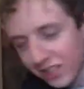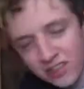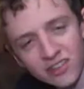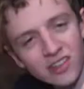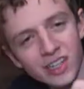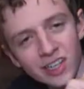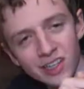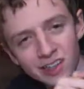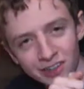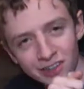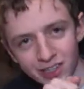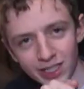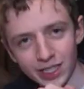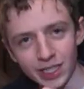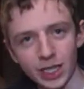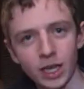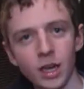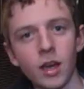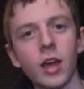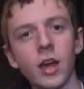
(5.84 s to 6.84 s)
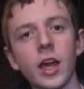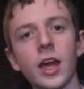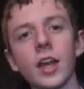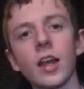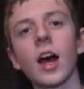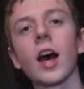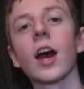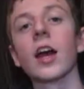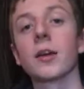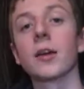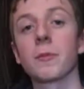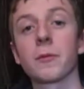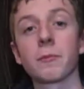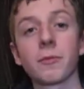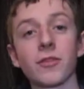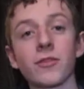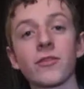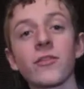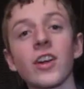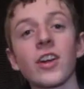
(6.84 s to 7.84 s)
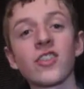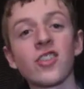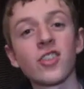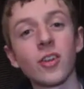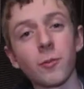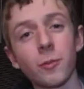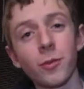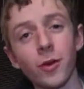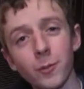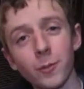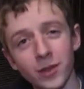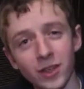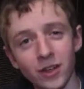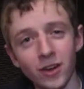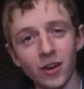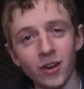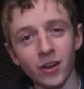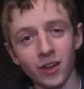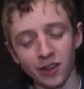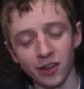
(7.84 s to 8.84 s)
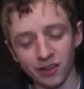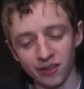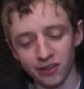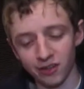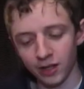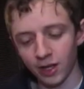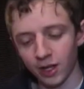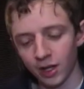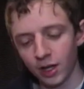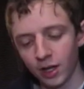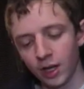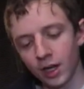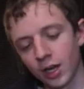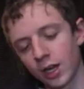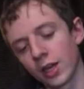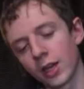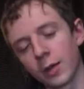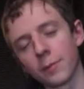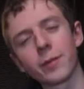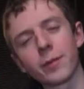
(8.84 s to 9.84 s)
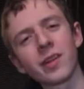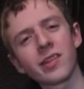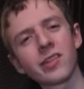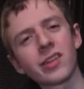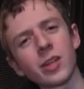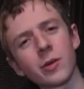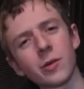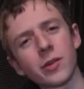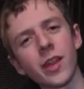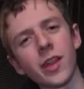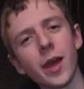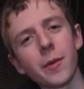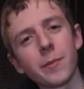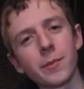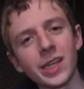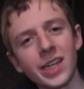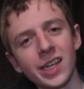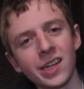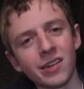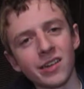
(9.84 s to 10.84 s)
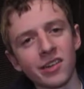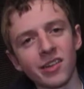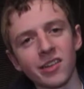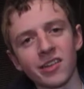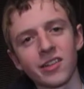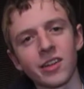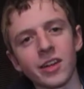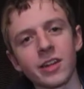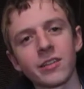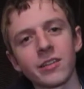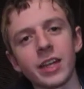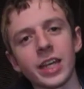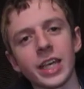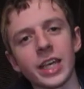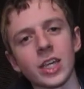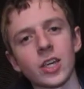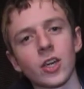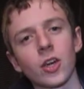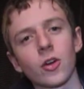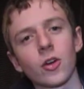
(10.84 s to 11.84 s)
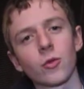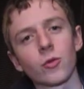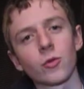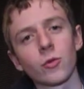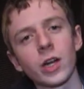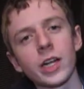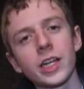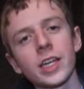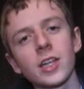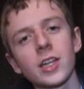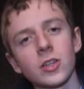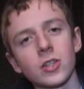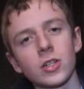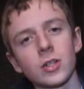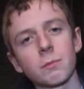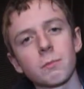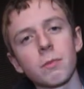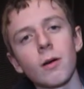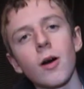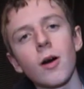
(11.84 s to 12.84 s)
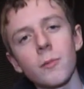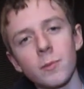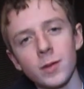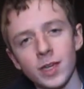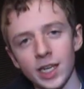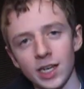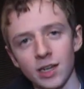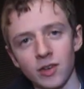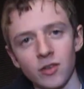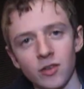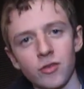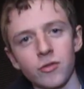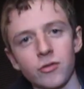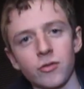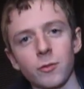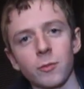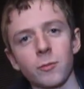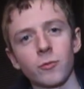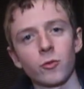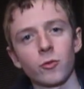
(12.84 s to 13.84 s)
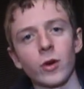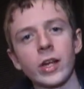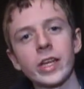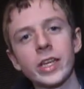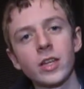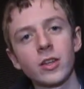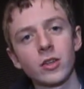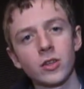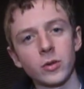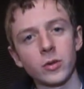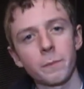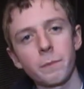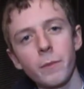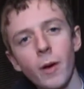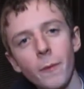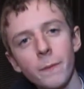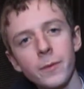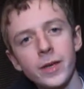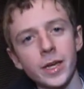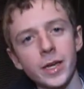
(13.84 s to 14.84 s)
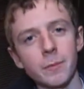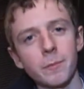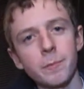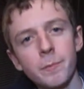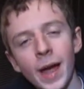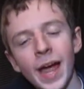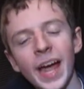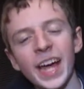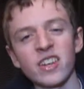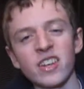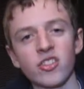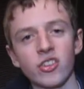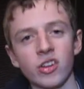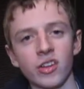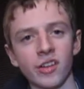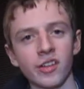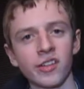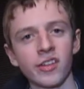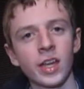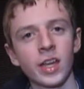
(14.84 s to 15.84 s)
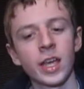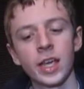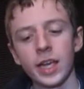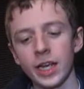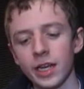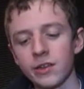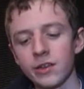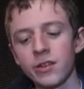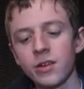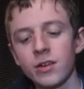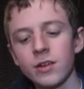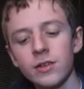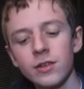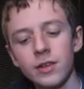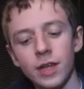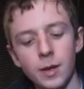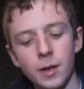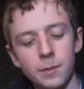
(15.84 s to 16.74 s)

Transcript: Miskinski, and I am a professional pumpkin artist. And basically what that means is I take regular pumpkins from regular pumpkin patches and turn